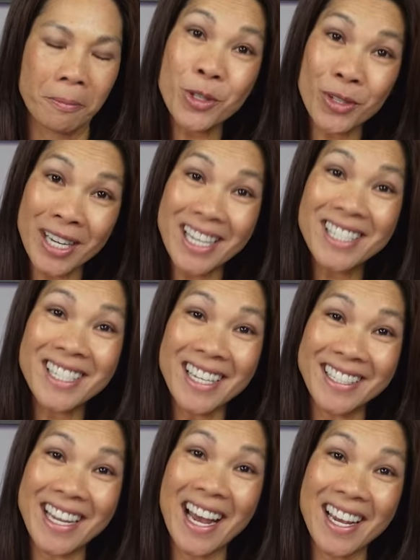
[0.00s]
So let's
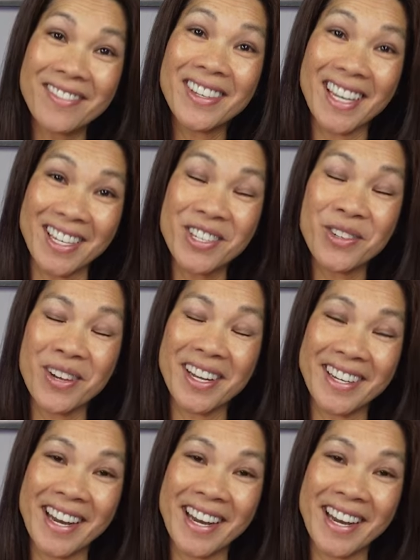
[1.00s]
dive into it